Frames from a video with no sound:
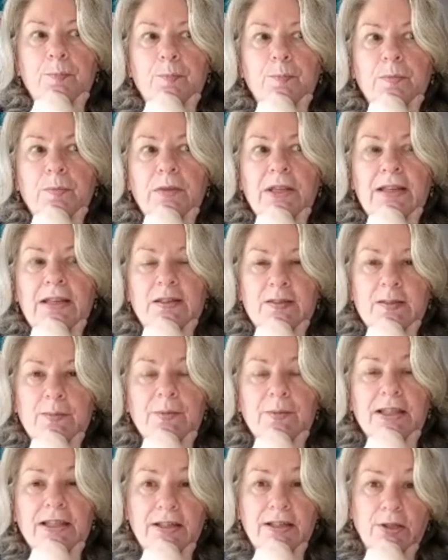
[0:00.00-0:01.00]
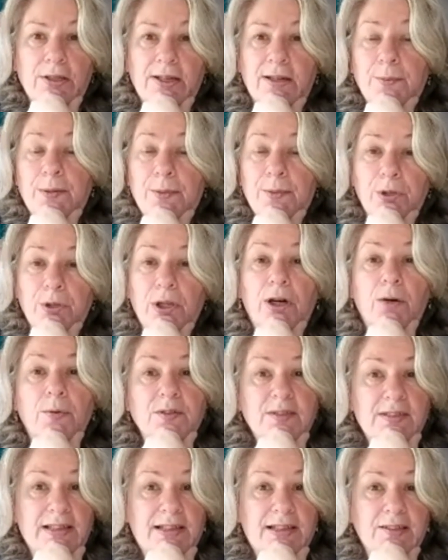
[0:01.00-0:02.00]
is something that a lot of people
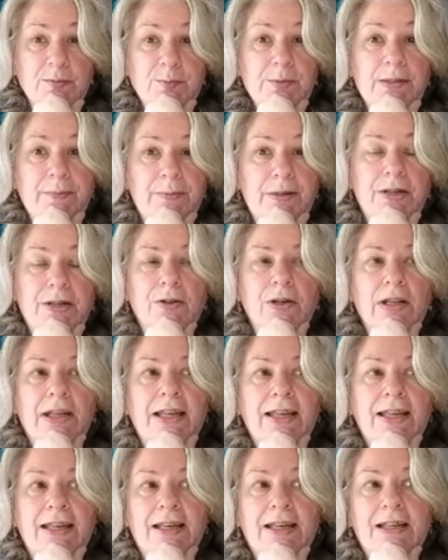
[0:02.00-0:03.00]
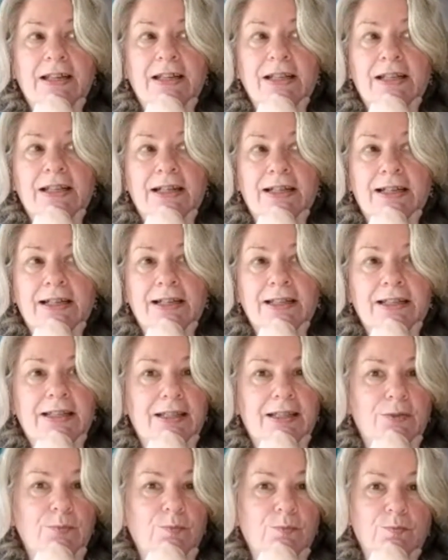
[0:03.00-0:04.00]
always ask me about, and I
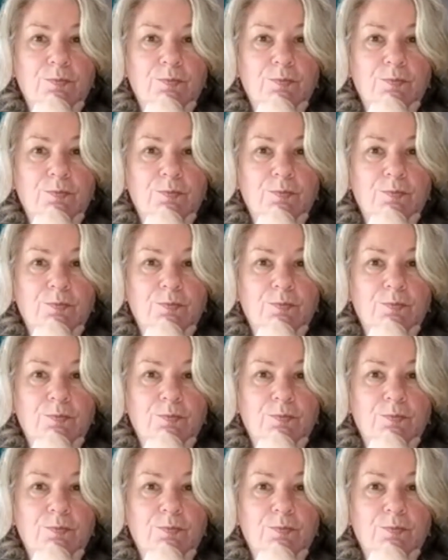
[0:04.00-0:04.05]
get